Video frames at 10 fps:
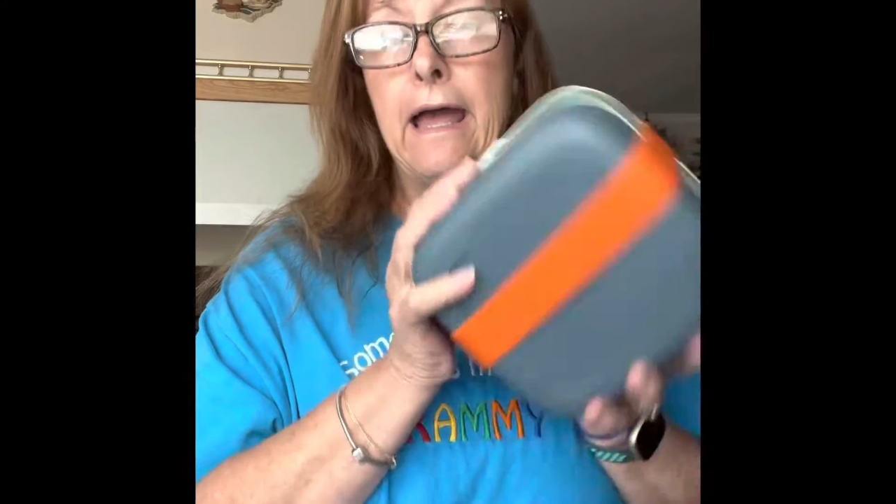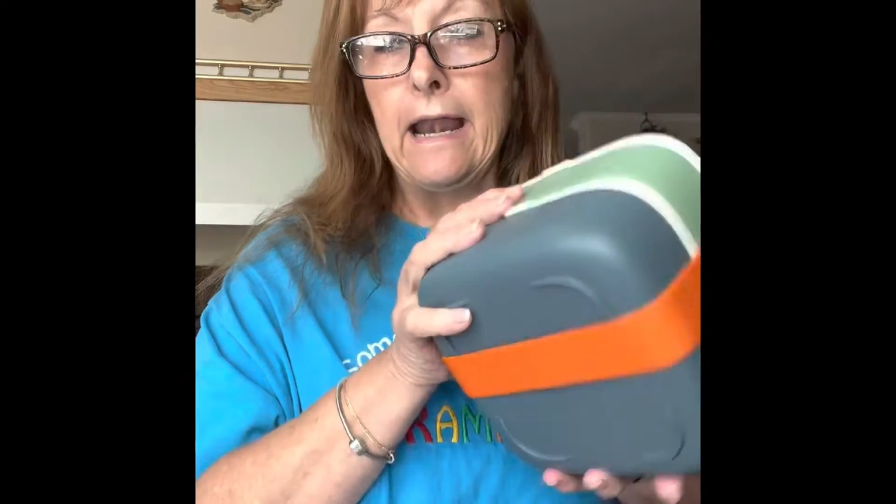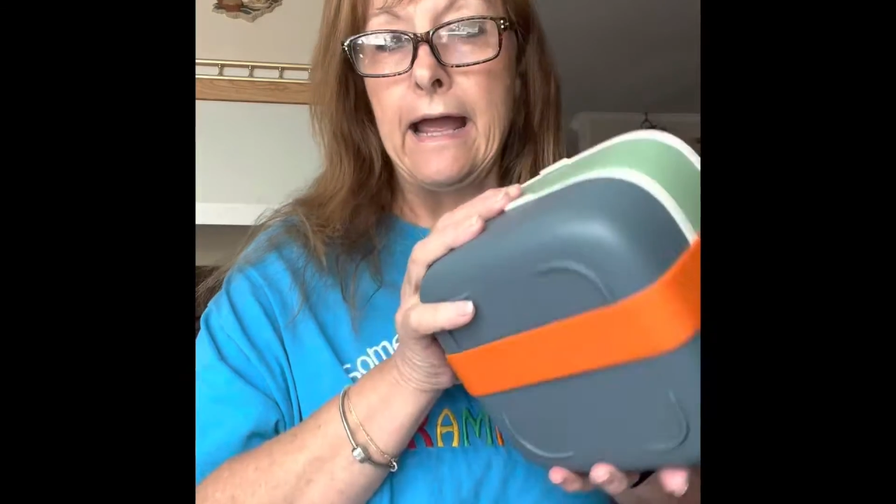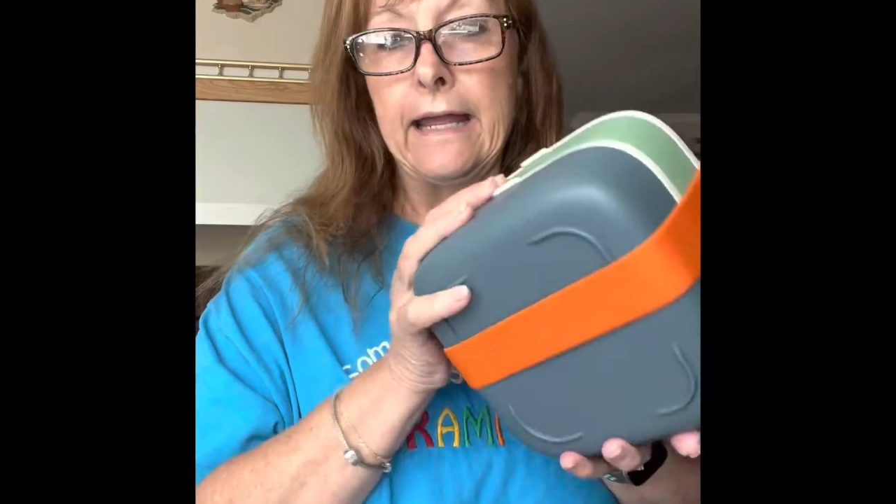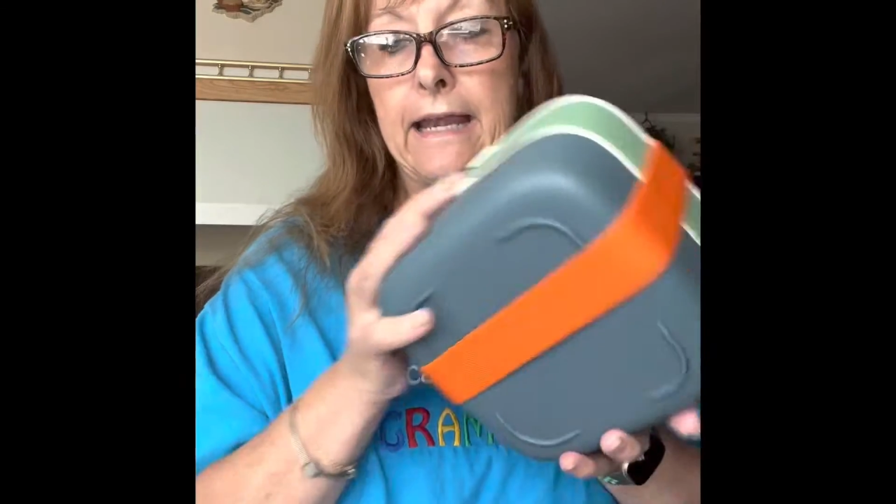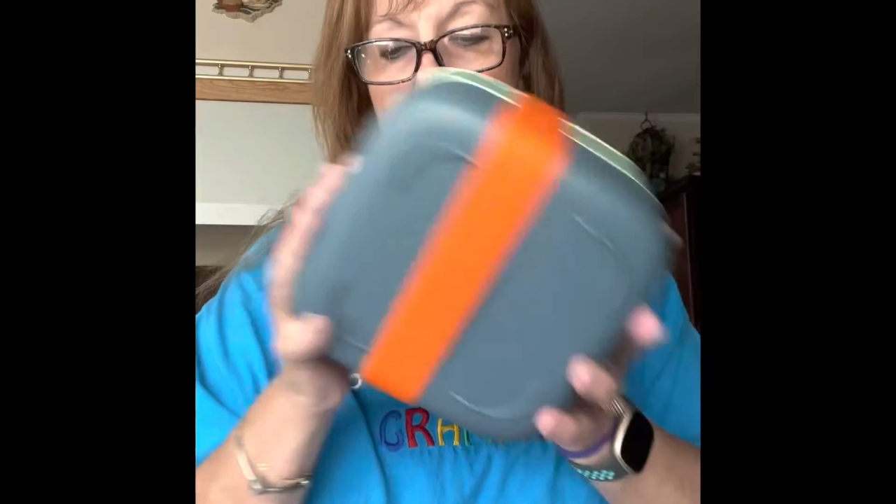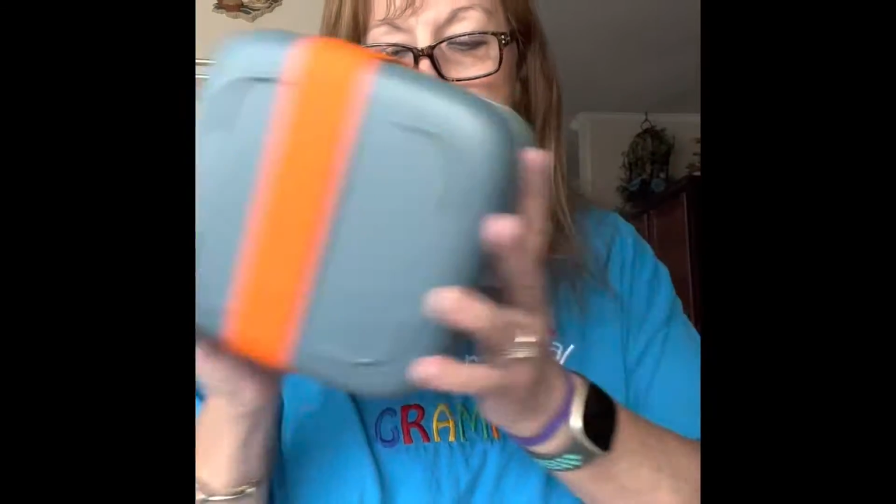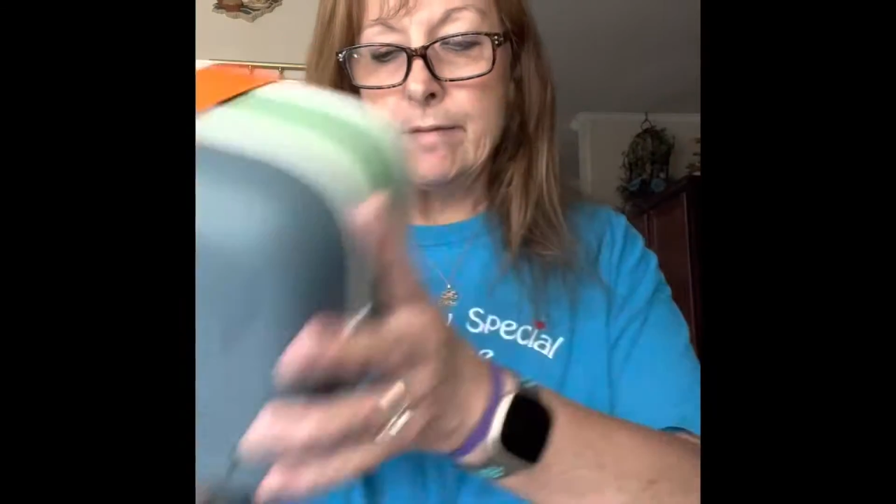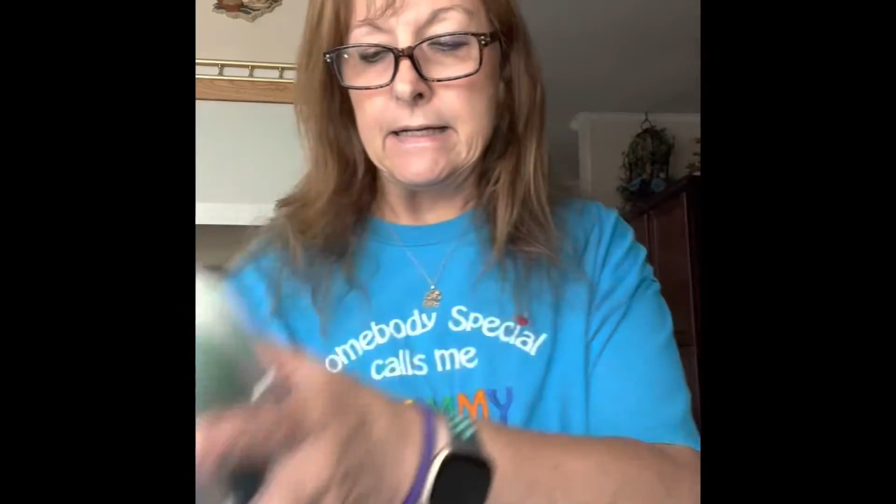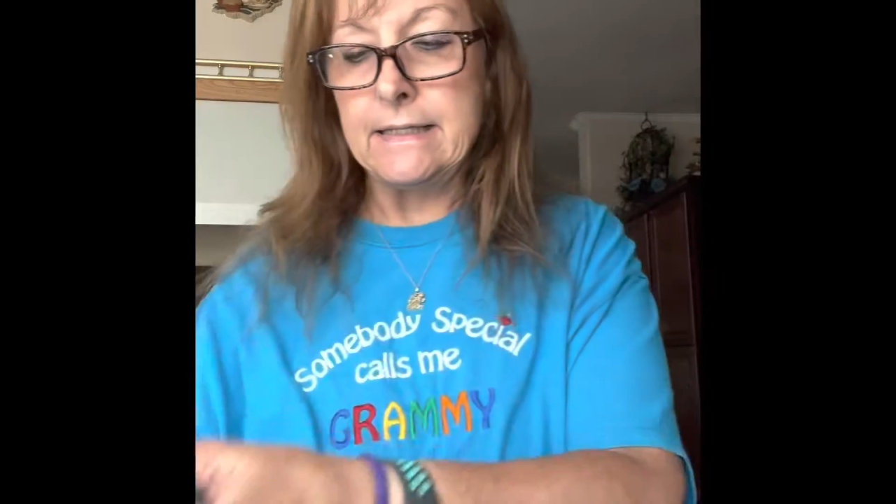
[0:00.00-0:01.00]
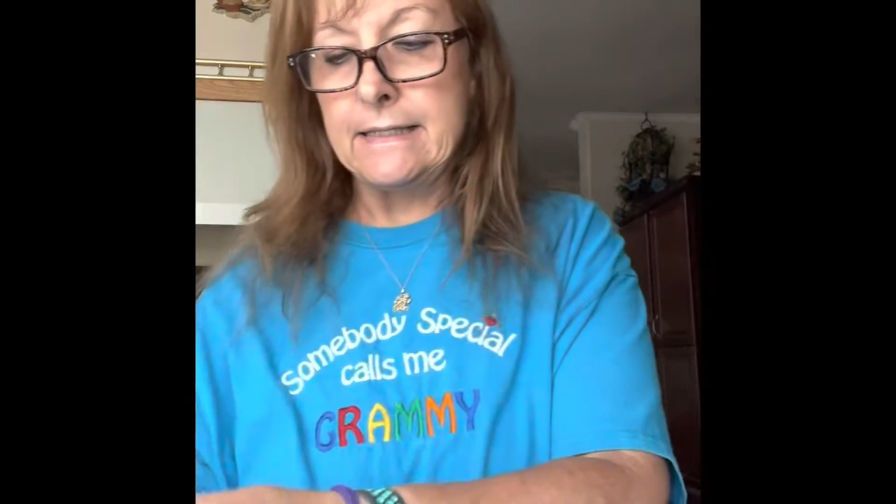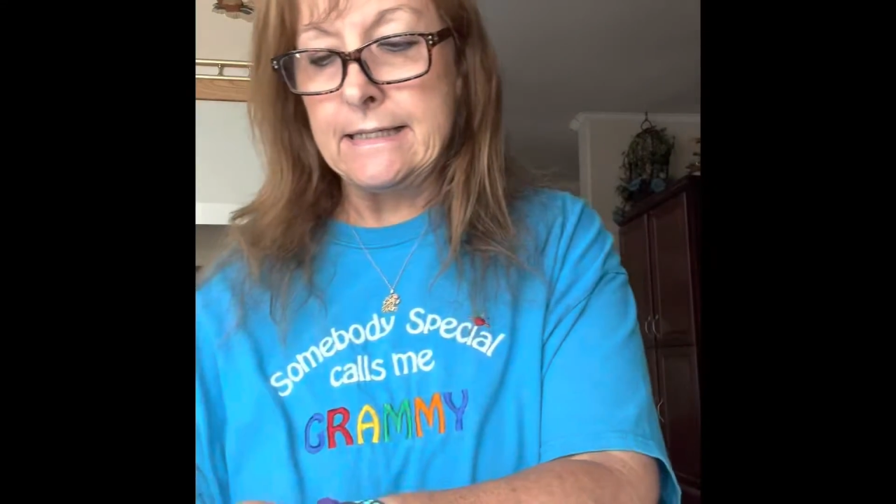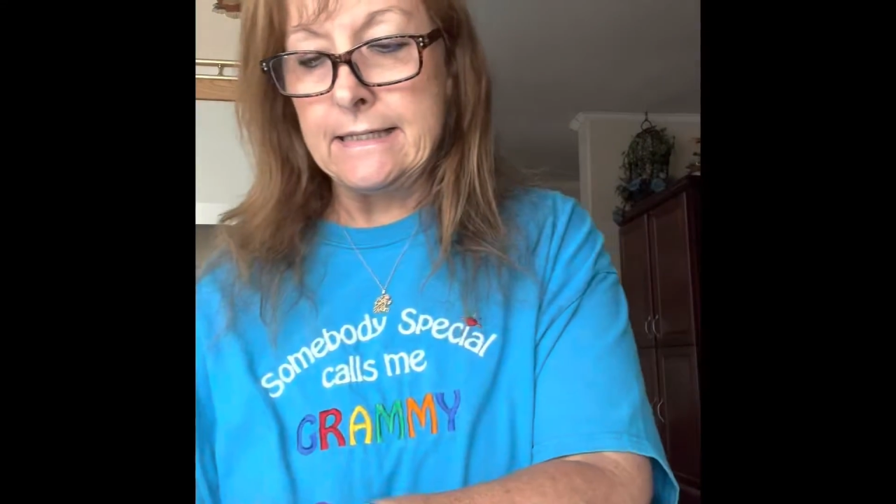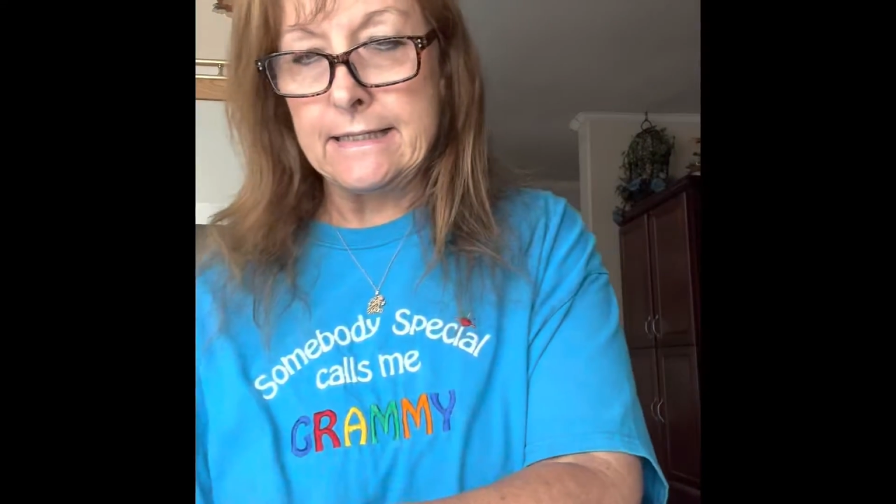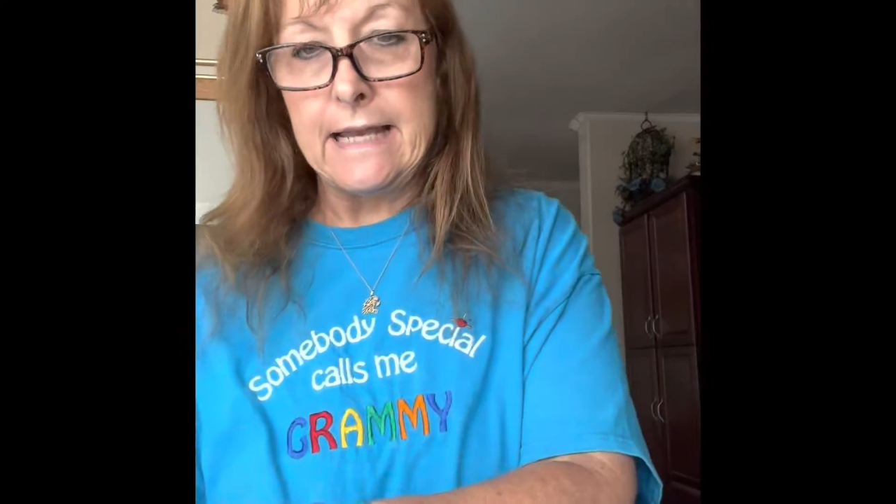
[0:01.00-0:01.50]
and I can have my
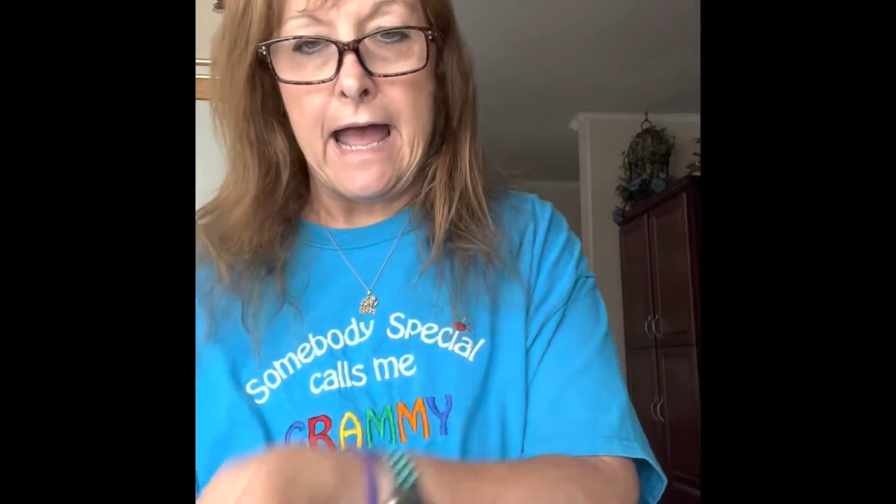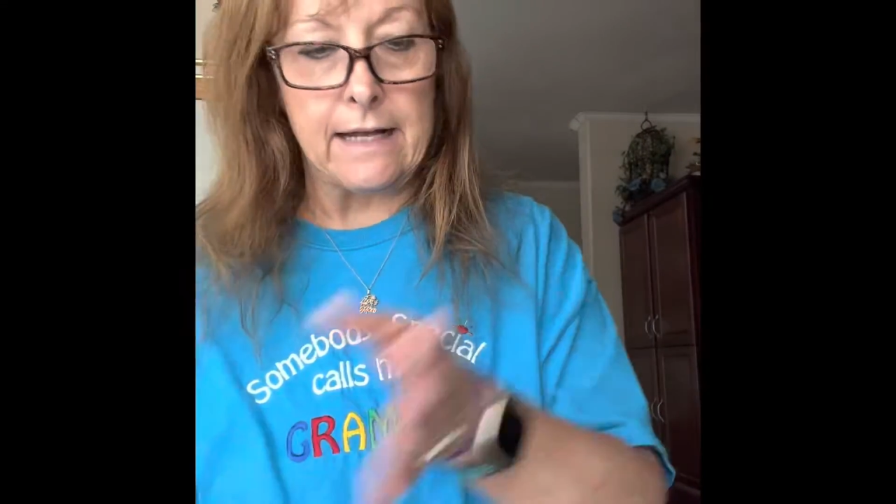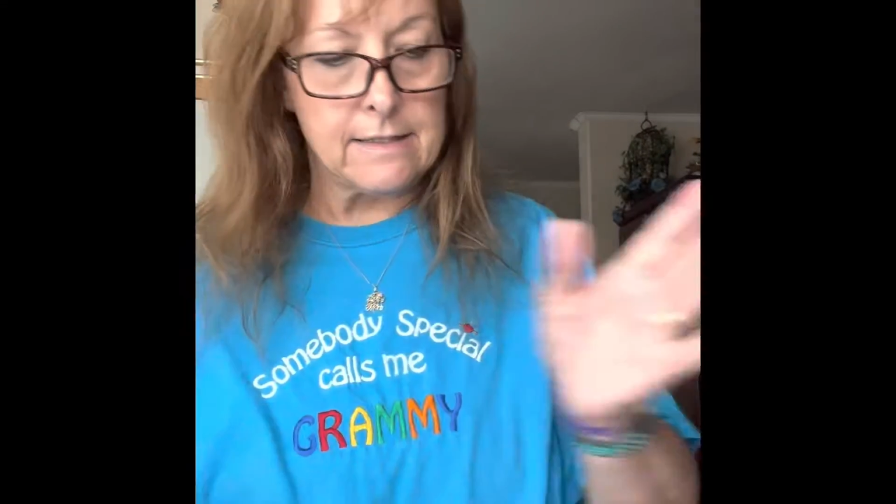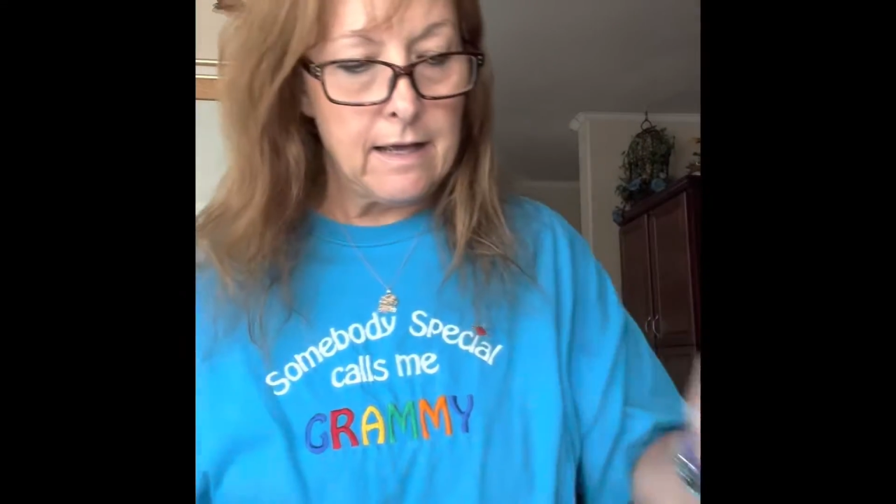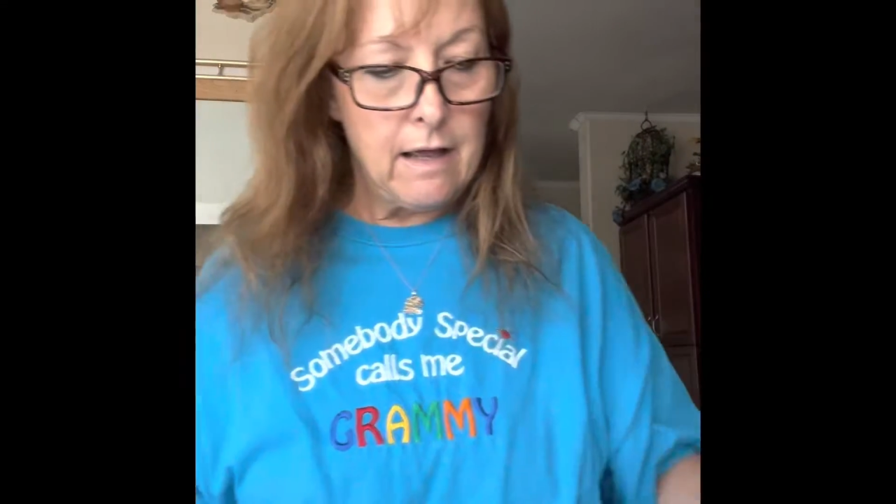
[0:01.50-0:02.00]
snacks.